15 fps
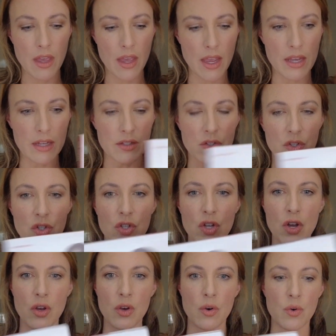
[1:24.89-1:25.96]
And
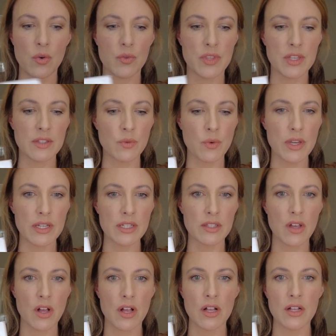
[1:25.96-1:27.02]
so this one is
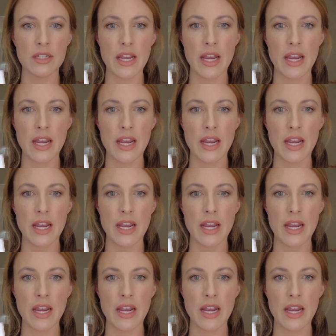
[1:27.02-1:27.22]
called